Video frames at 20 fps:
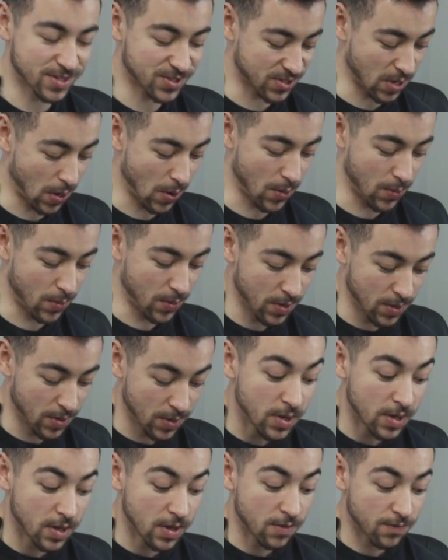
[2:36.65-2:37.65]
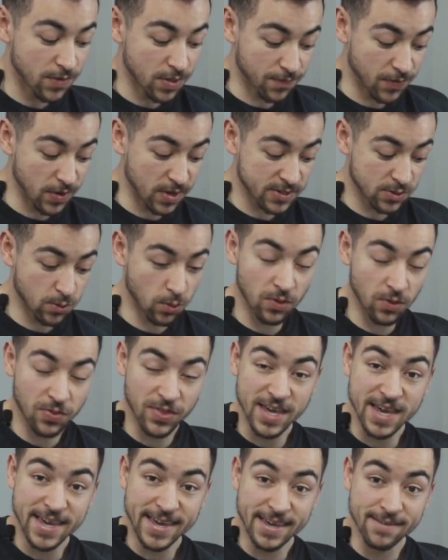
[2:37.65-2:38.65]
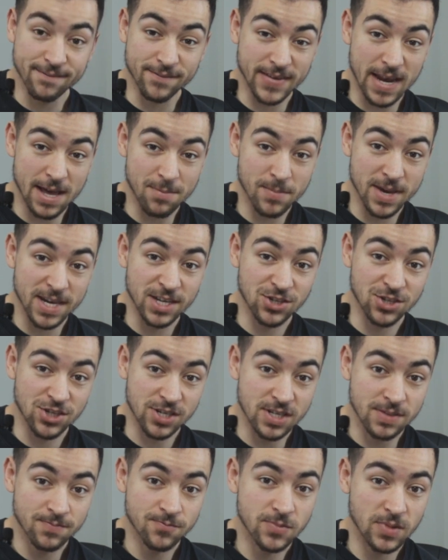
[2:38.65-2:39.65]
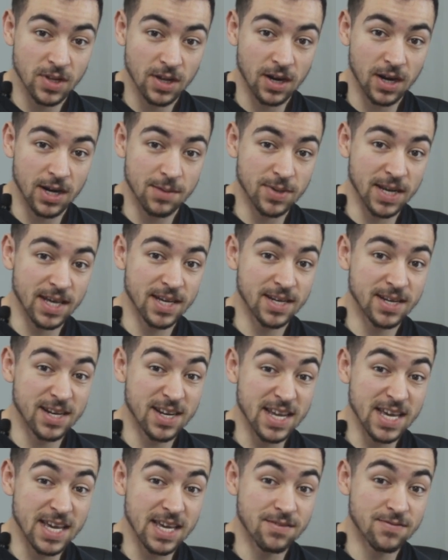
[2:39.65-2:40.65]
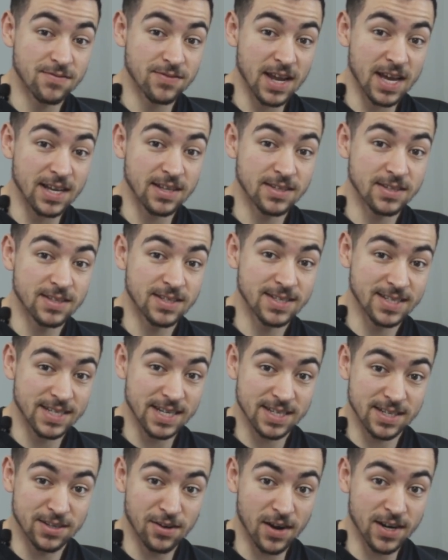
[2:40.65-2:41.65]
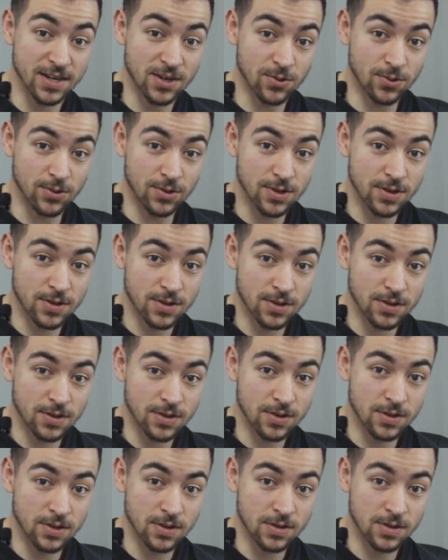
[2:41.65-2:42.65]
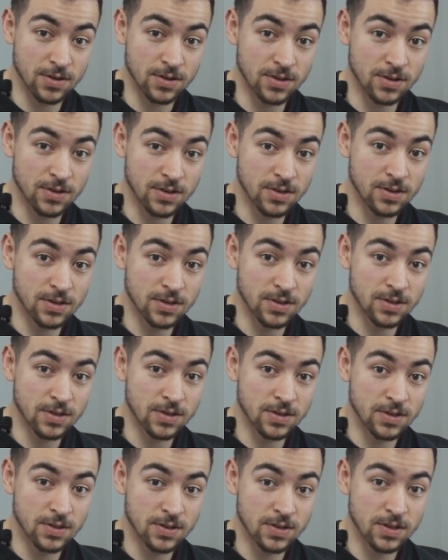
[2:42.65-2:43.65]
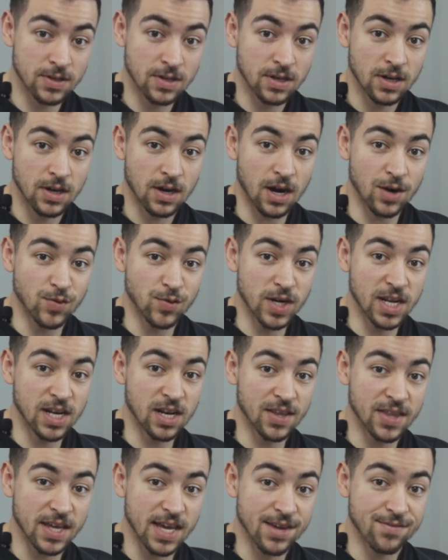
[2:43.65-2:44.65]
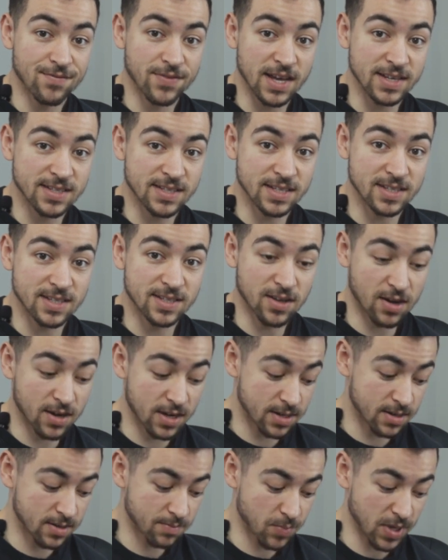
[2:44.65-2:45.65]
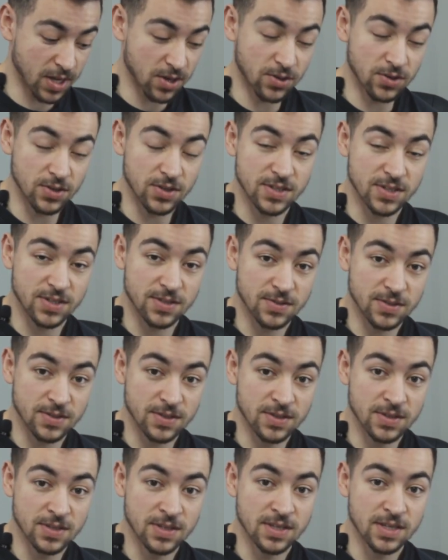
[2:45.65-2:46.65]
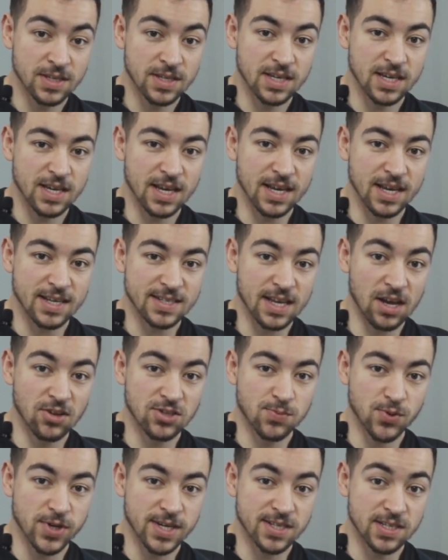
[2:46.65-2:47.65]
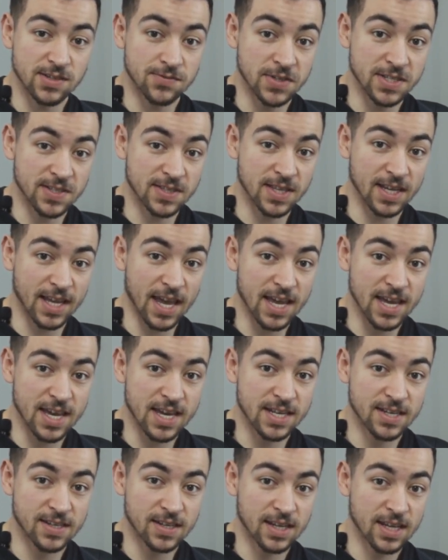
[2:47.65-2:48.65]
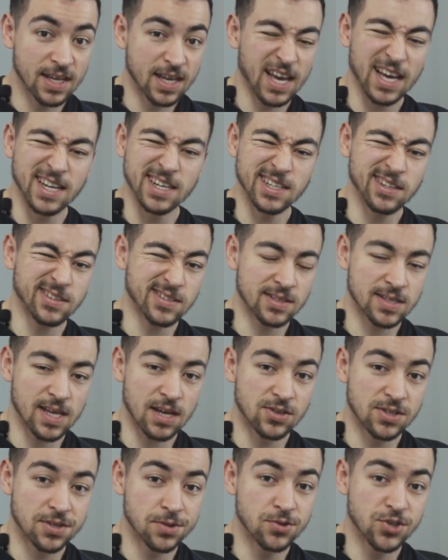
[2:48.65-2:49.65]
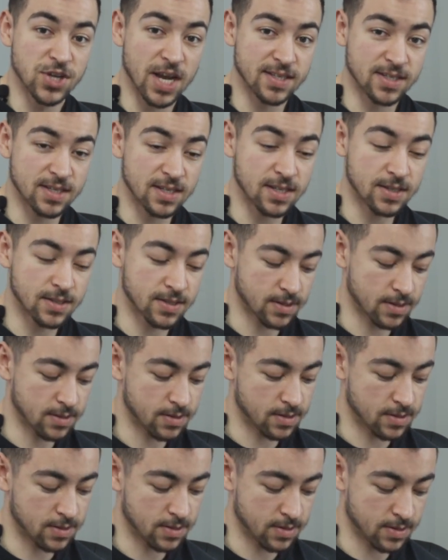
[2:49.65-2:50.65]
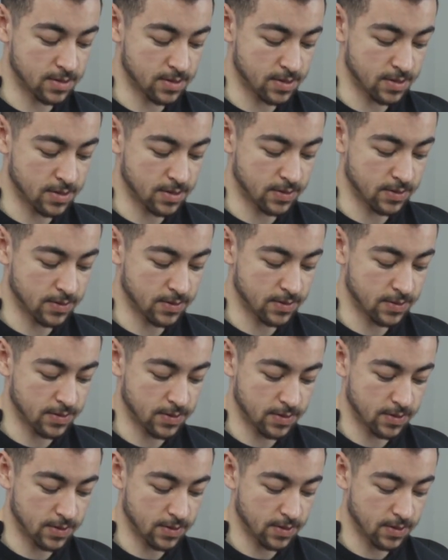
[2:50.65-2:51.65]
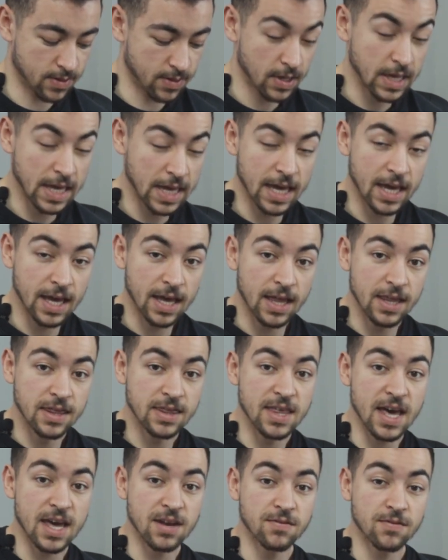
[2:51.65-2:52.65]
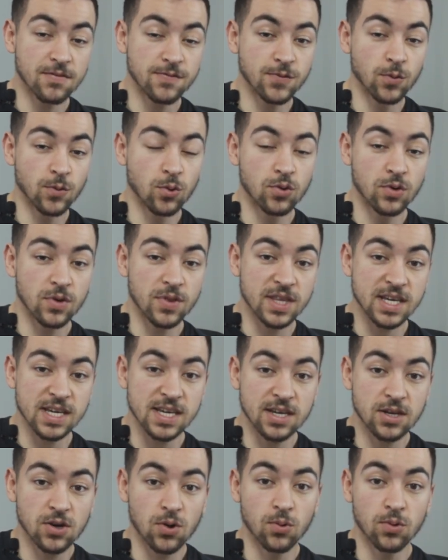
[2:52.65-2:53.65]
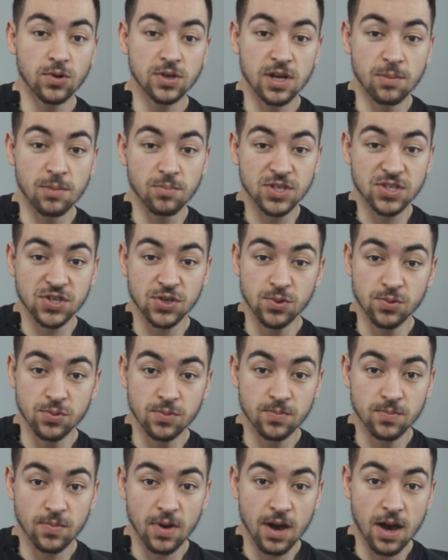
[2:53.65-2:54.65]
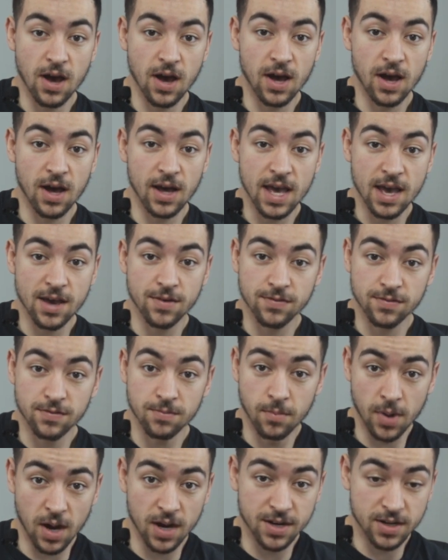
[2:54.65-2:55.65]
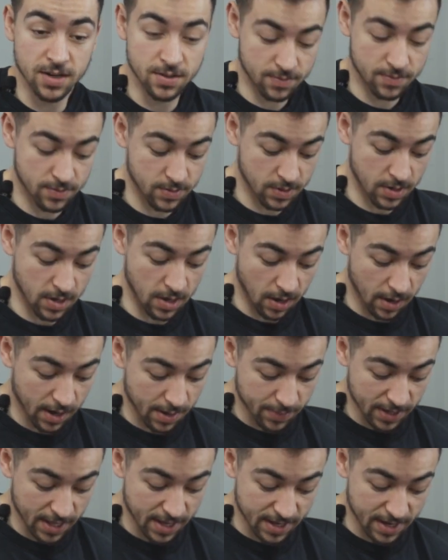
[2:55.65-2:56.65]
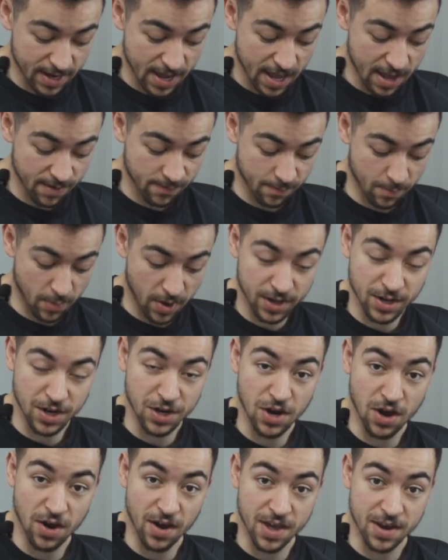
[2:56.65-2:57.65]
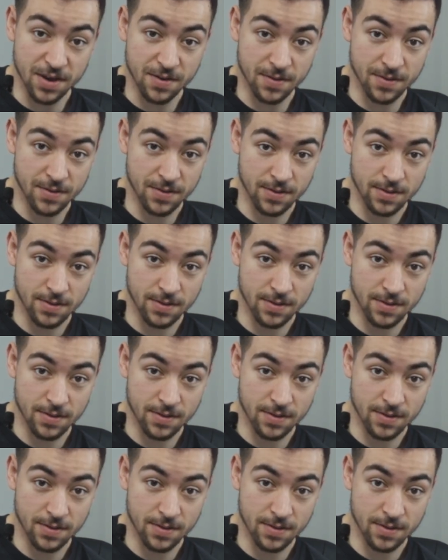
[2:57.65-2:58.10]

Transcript: So for the first chord, the E flat major, I played an E flat 6 9 chord. I really like the E flat 6 9 because it sounds pretty sophisticated and it doesn't sound too jazzy. Then for the chord number two, uh, F minor, I played an F minor 9.